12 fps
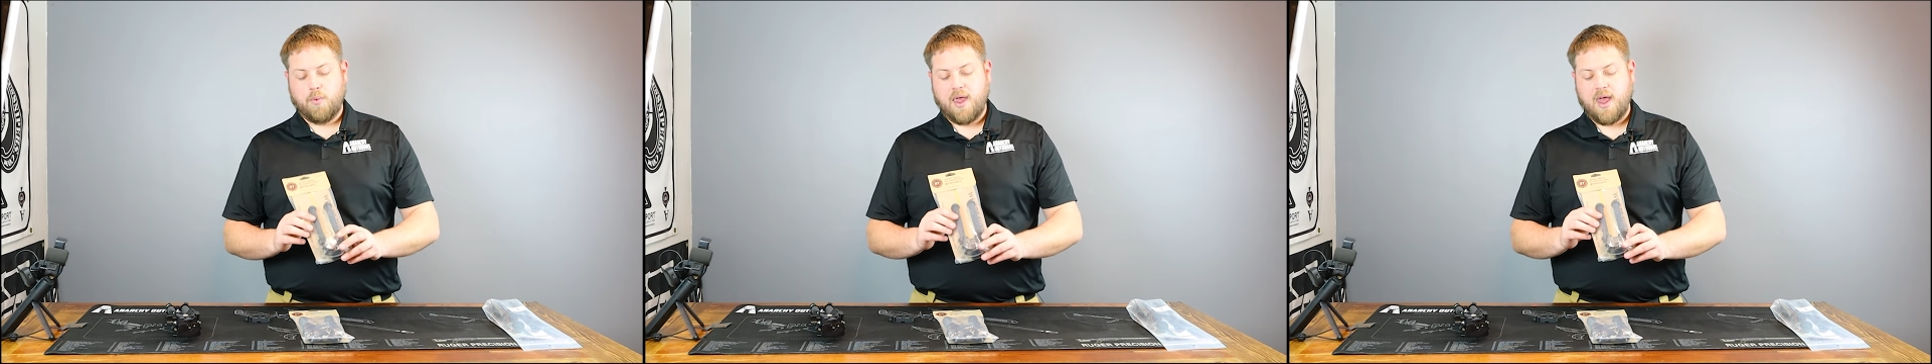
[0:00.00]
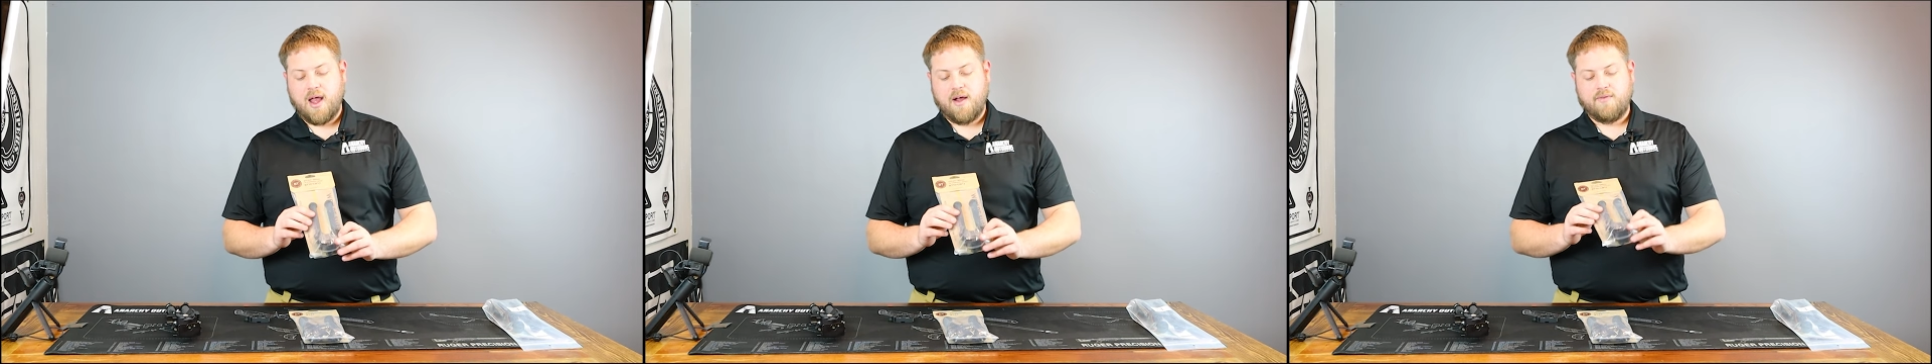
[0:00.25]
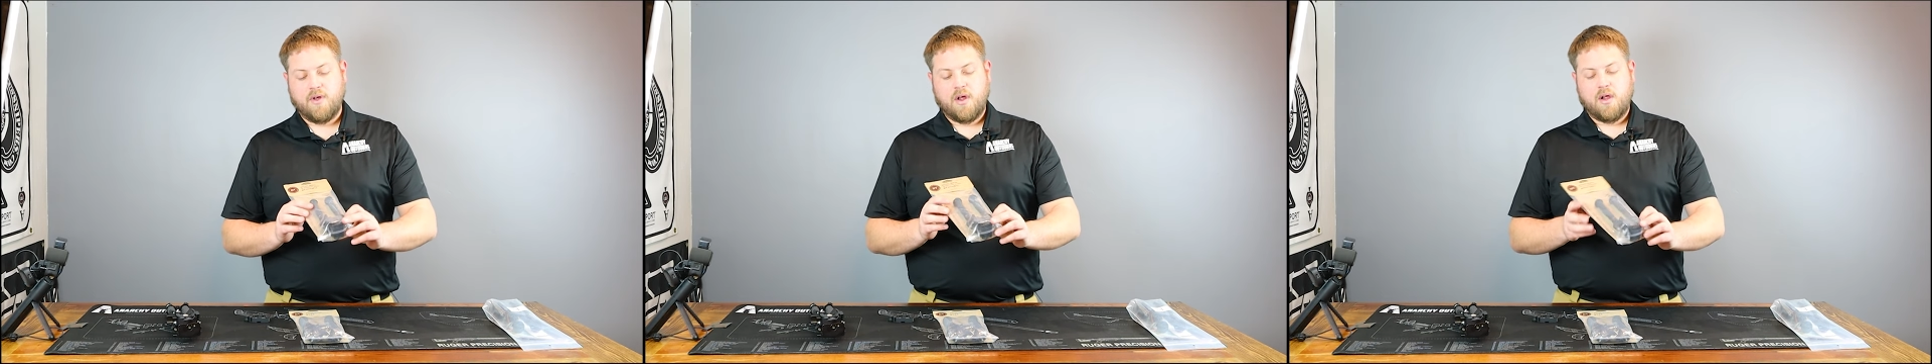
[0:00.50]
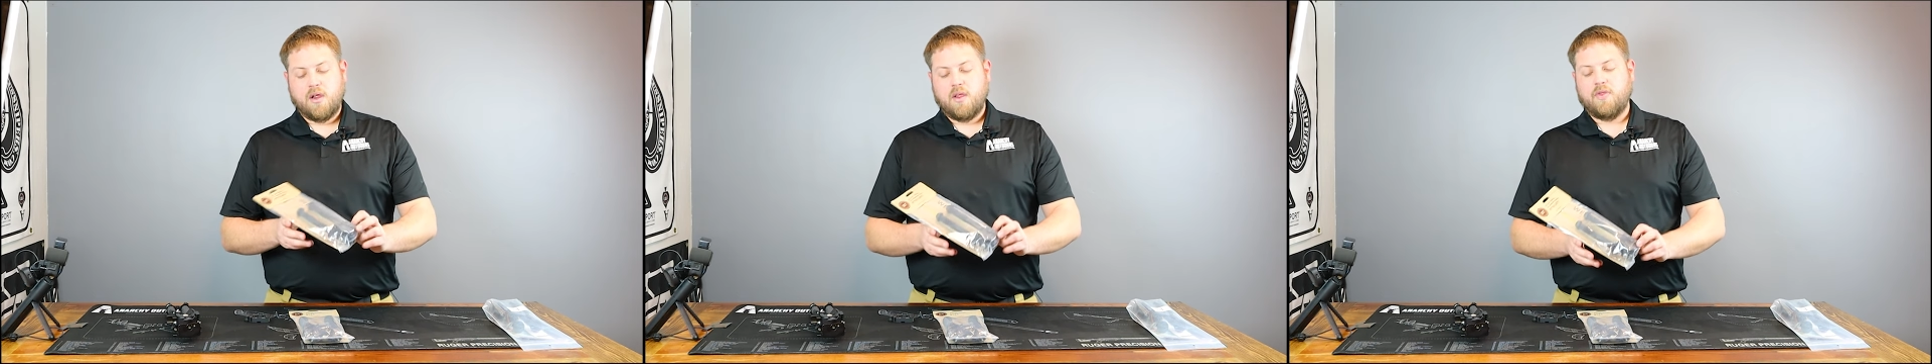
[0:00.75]
We have
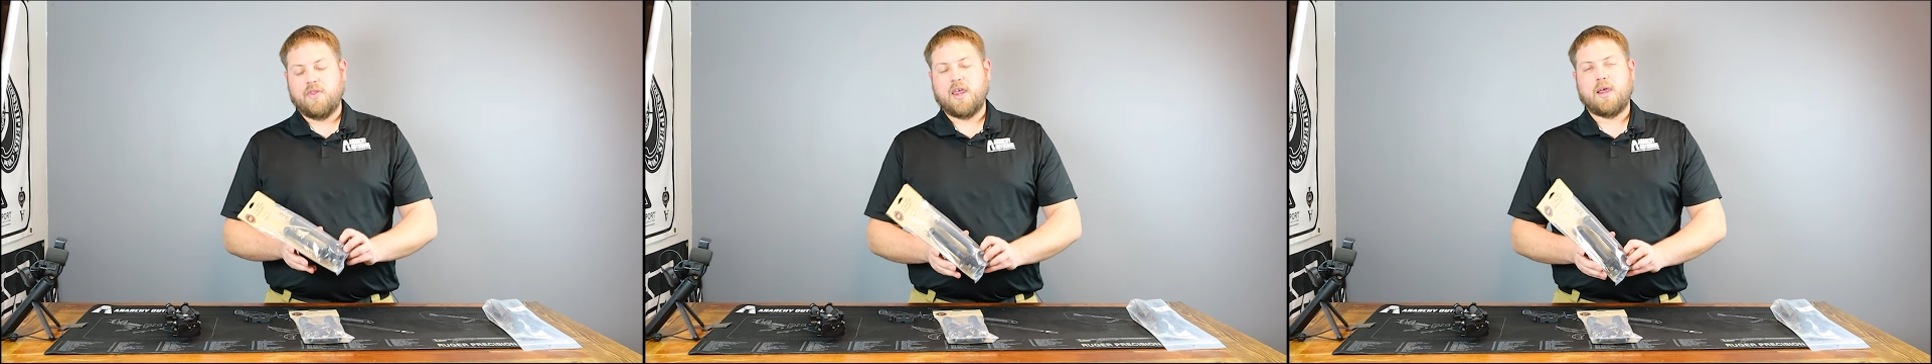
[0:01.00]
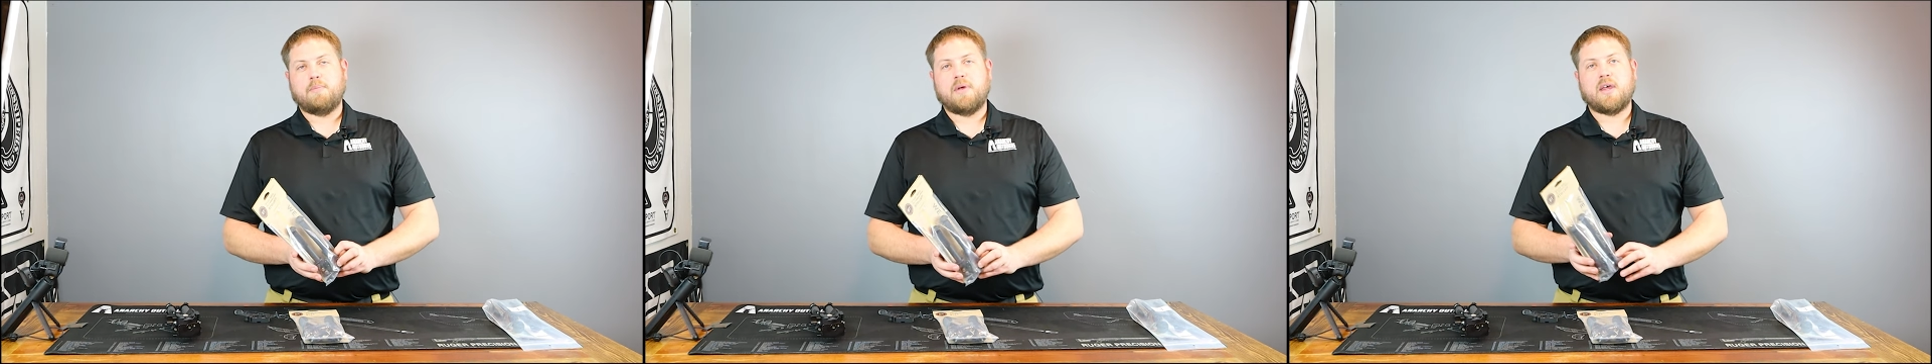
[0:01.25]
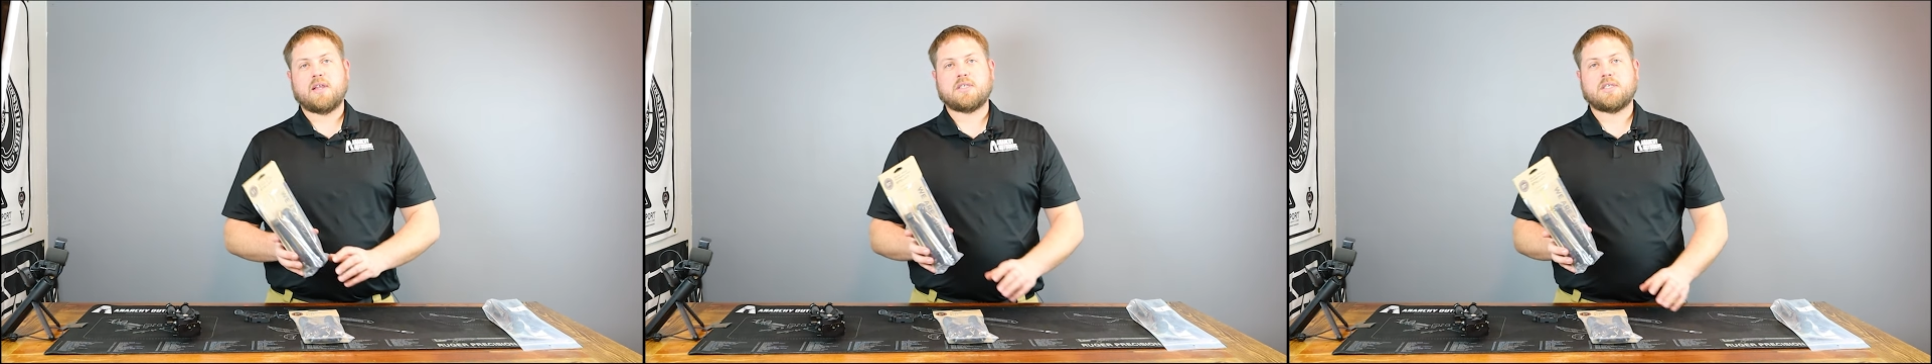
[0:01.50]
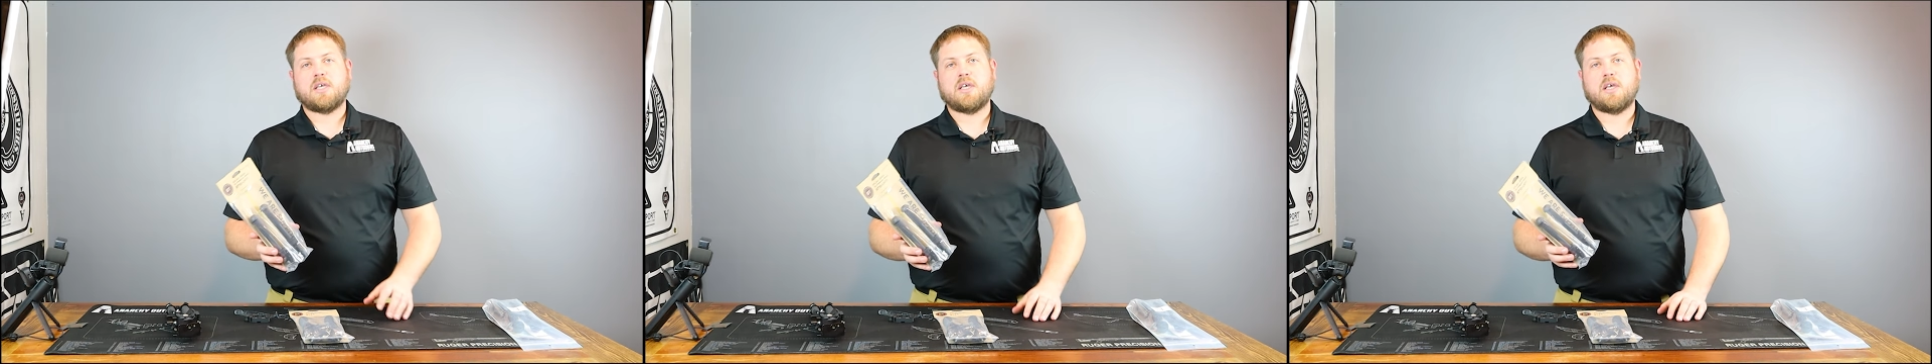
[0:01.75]
the
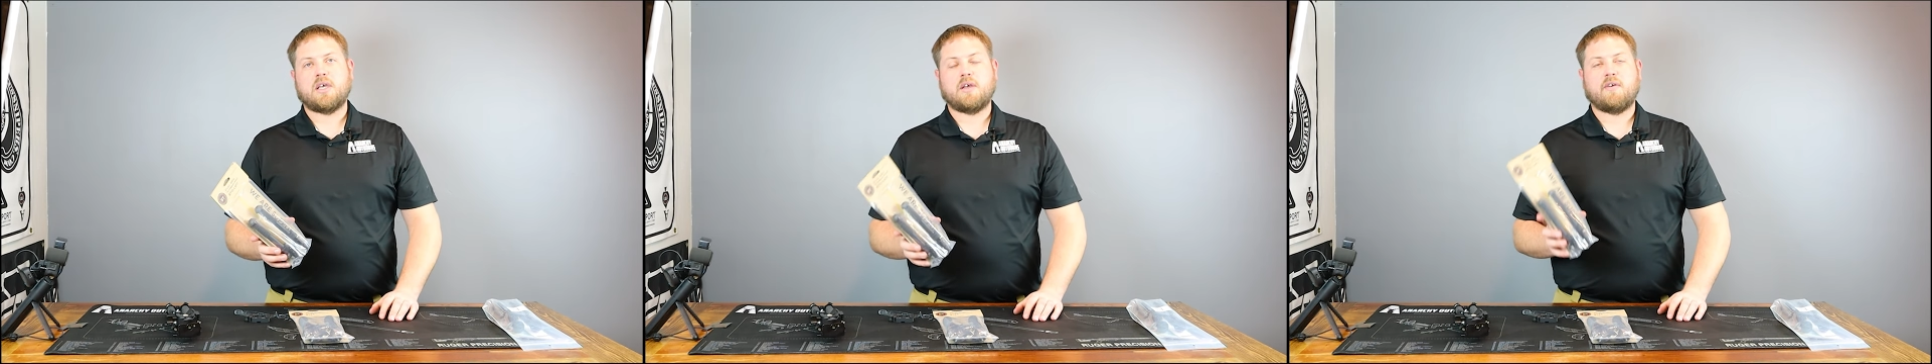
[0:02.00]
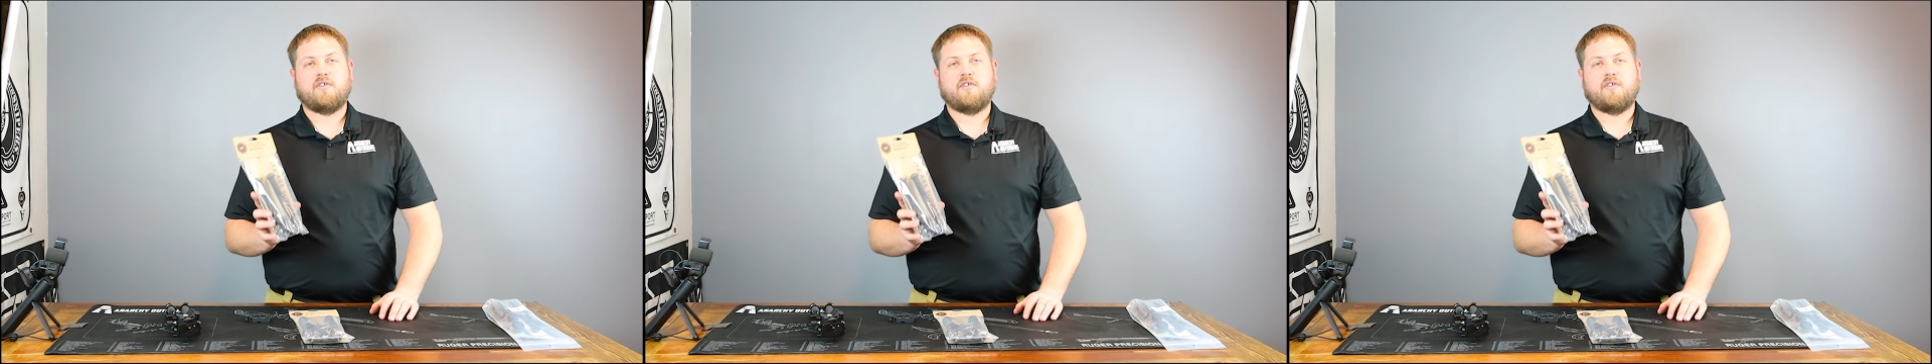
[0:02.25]
B&T